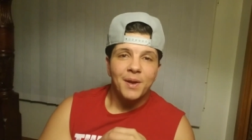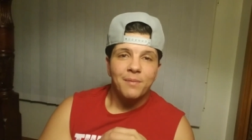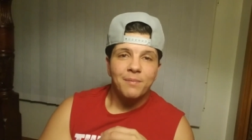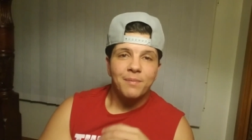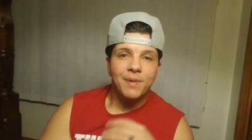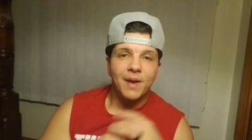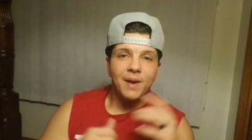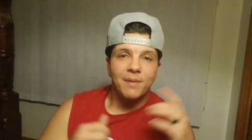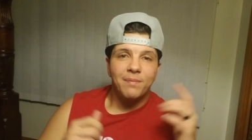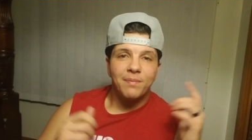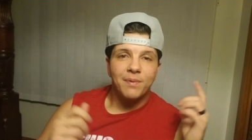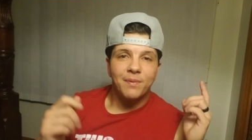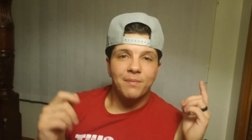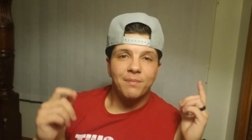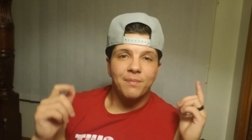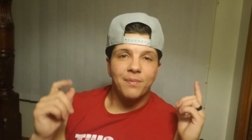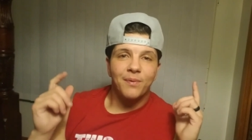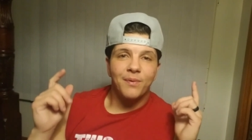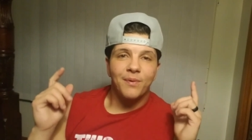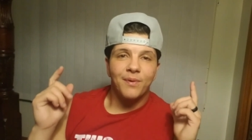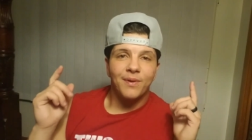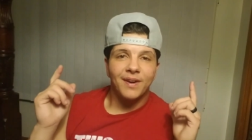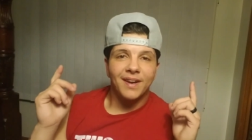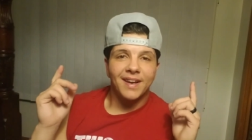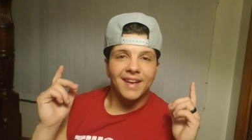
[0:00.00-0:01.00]

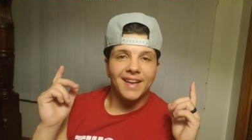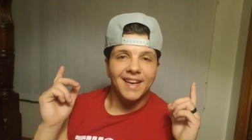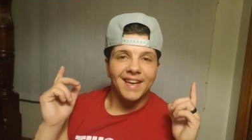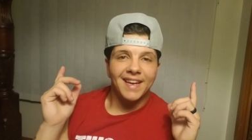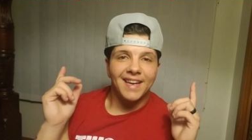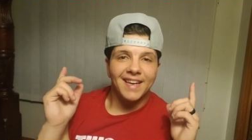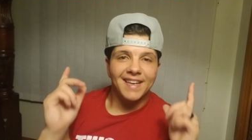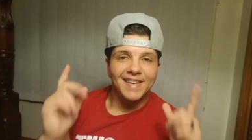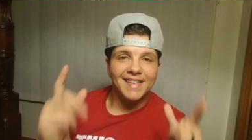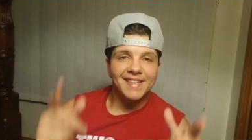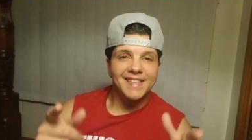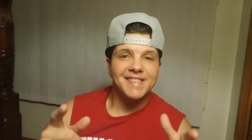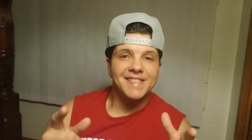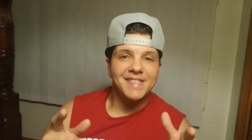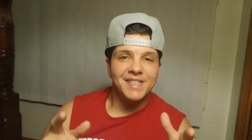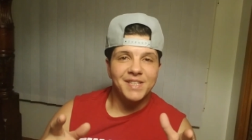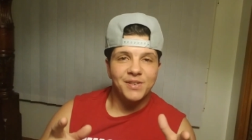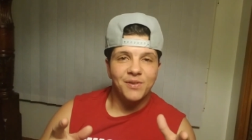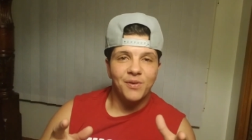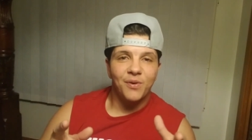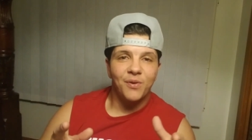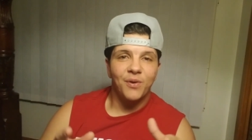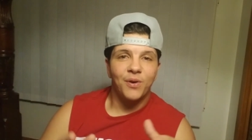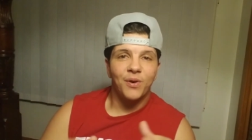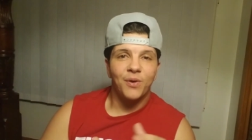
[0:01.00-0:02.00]
Paperboy is
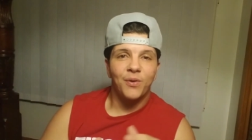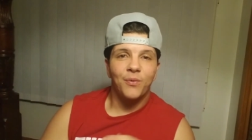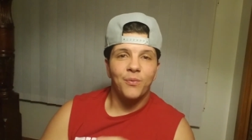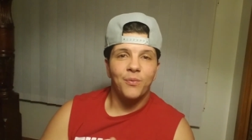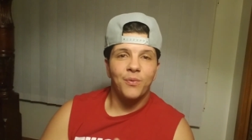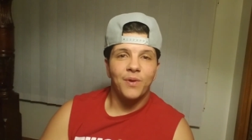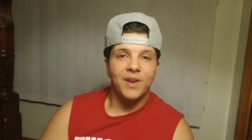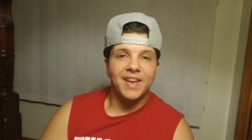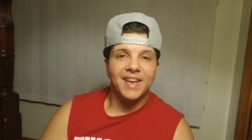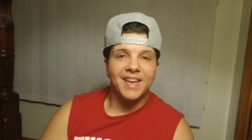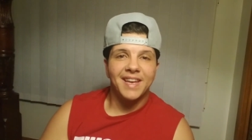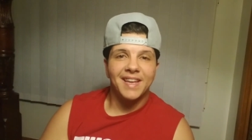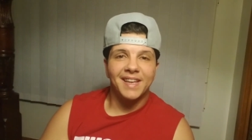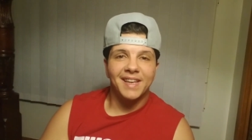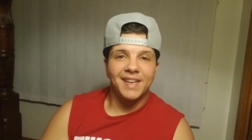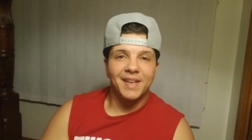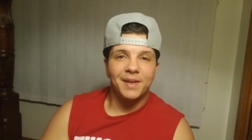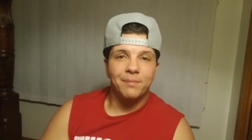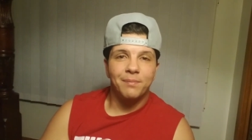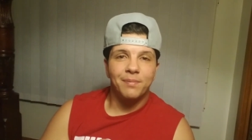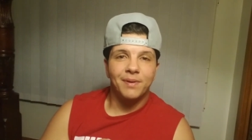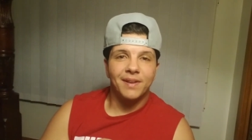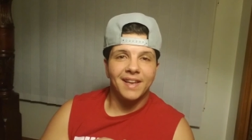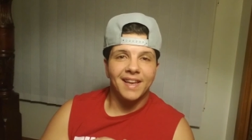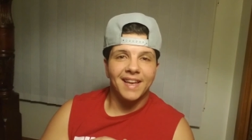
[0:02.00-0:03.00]
your weekly
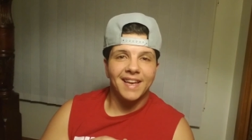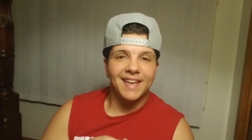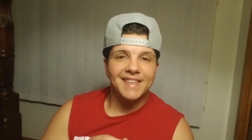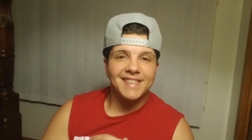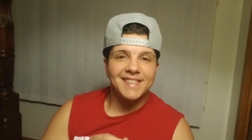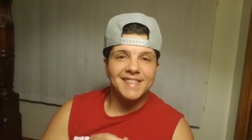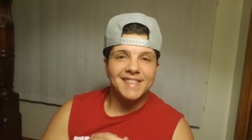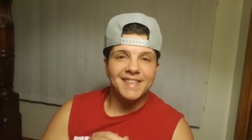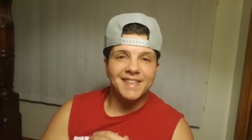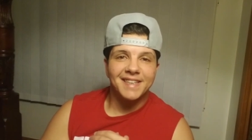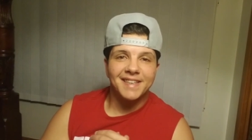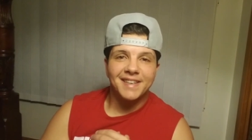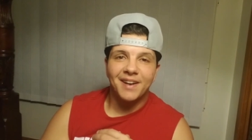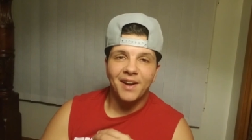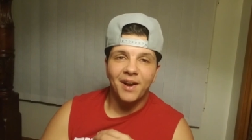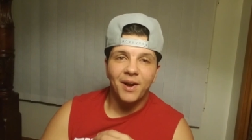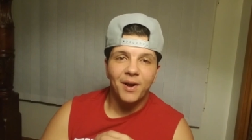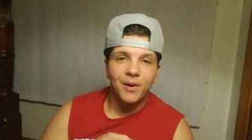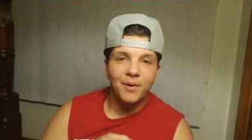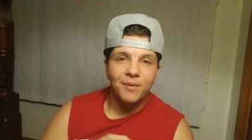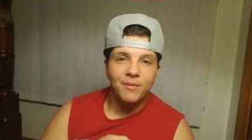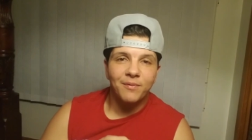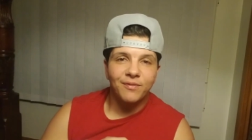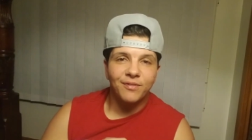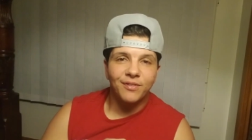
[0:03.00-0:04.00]
place to
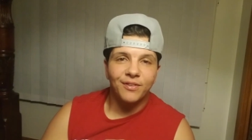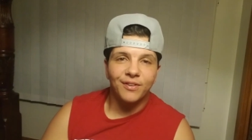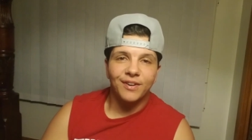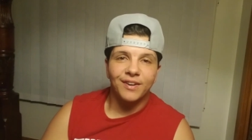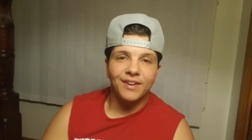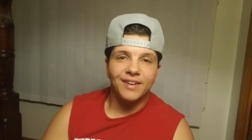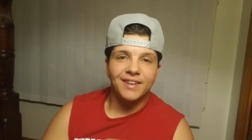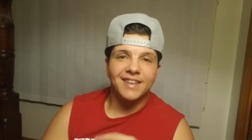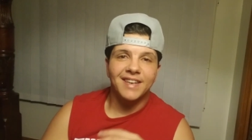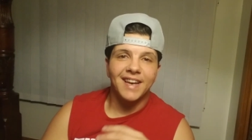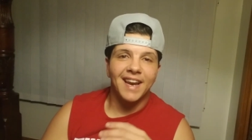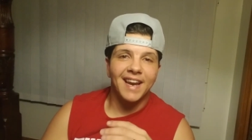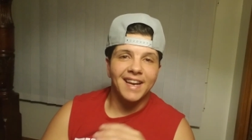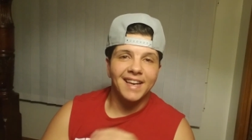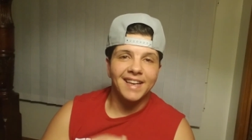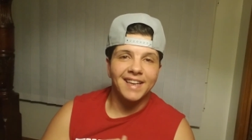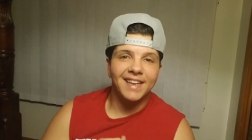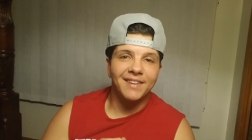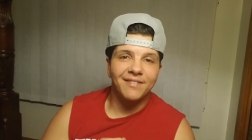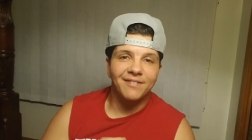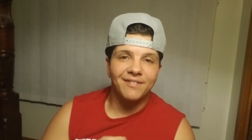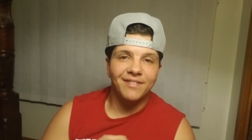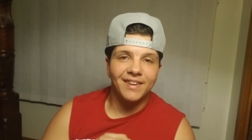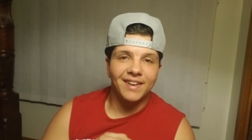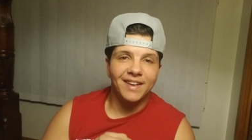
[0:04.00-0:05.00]
come for a daily
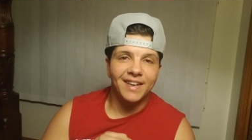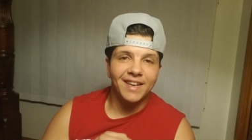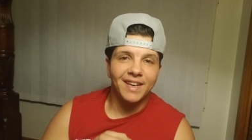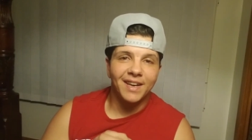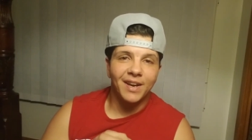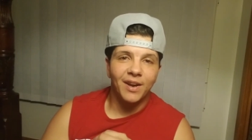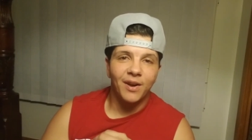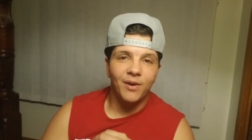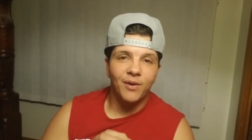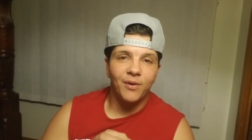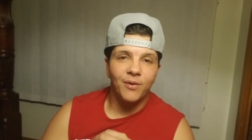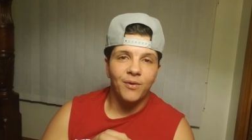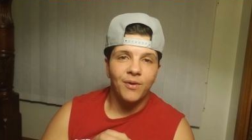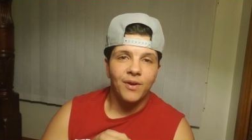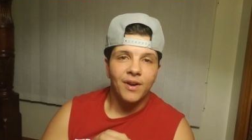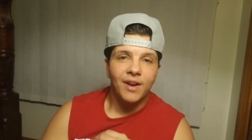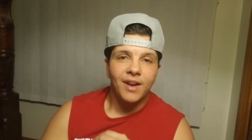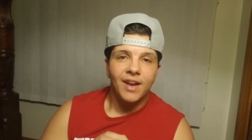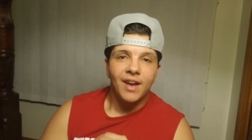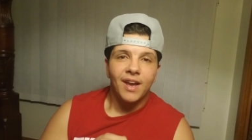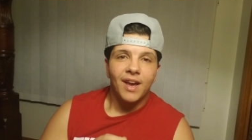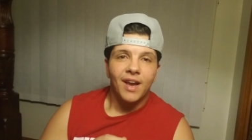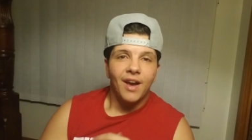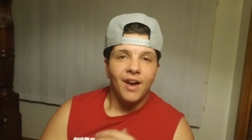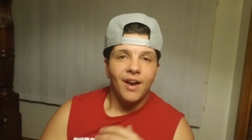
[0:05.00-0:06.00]
video
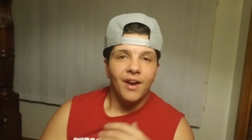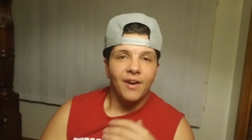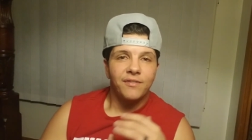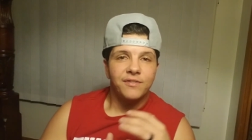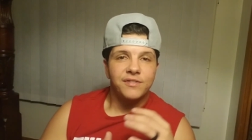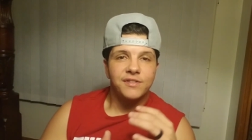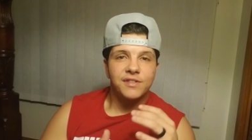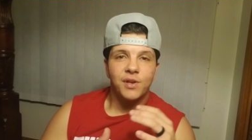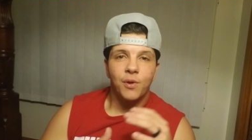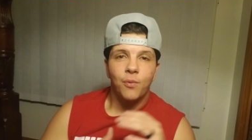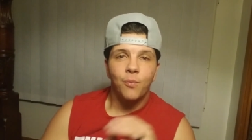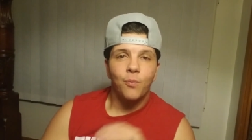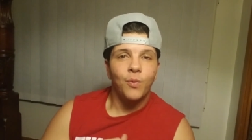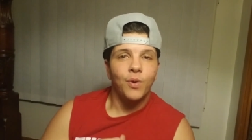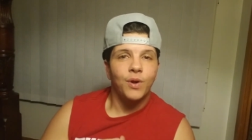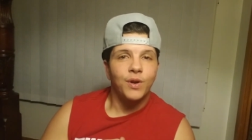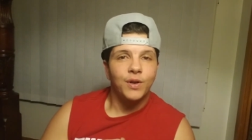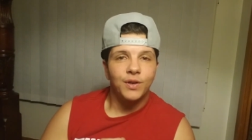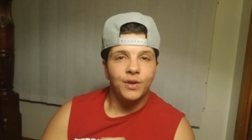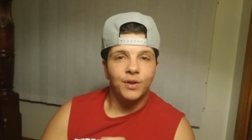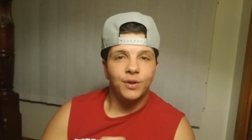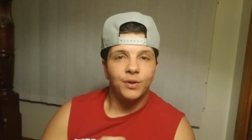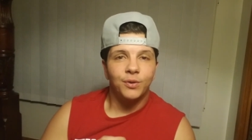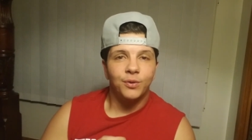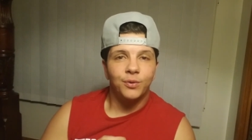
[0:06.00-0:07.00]
of someone
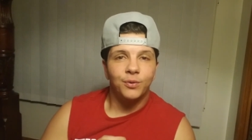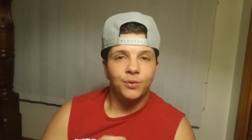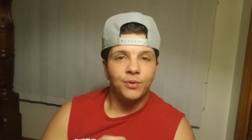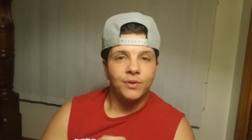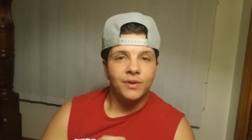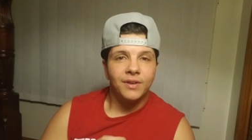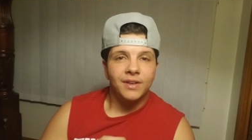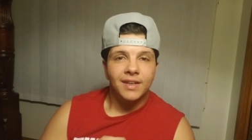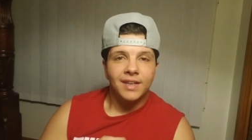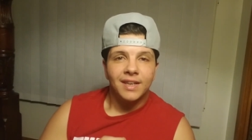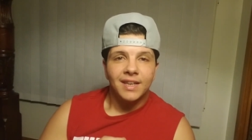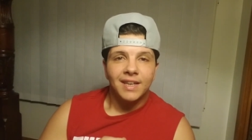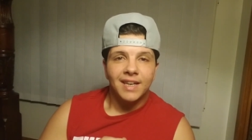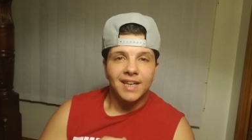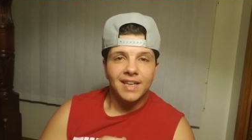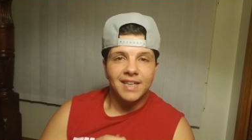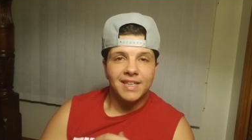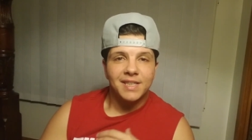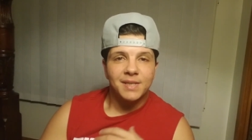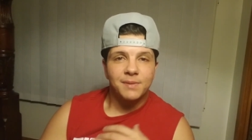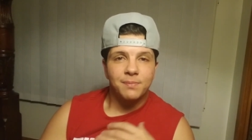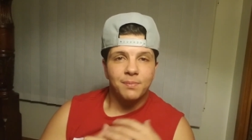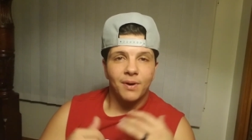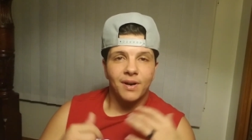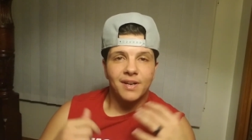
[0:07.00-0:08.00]
new
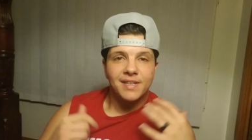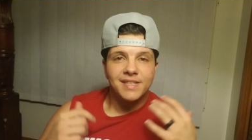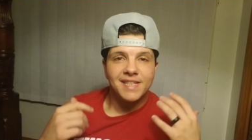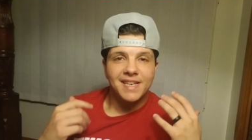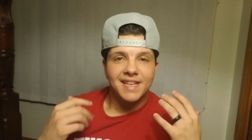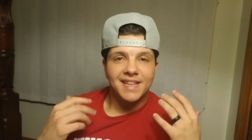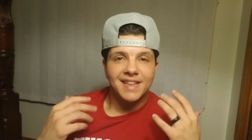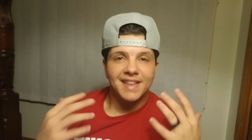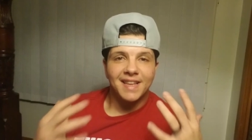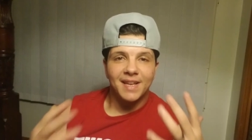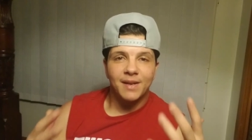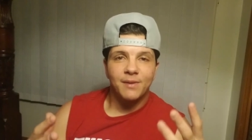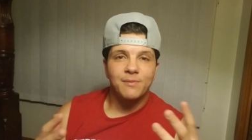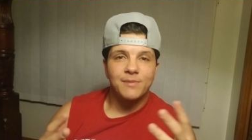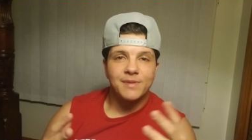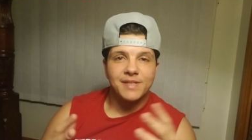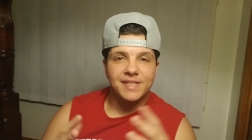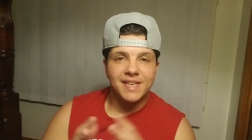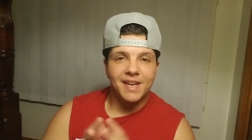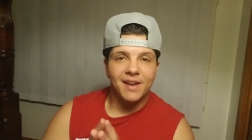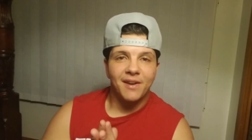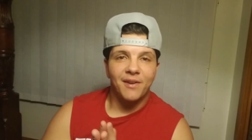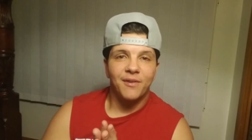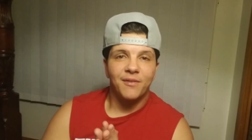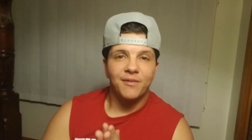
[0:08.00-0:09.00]
expressing
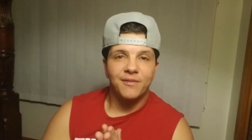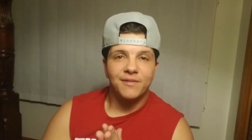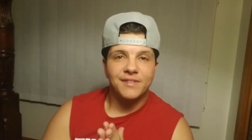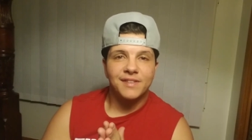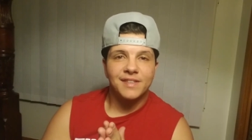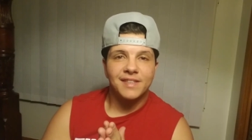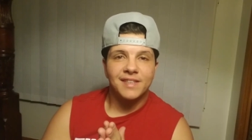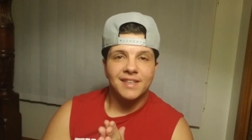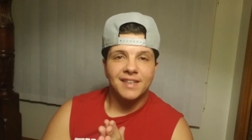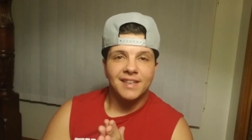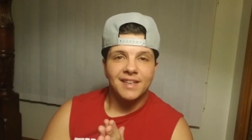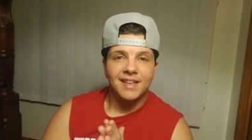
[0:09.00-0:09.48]
themselves.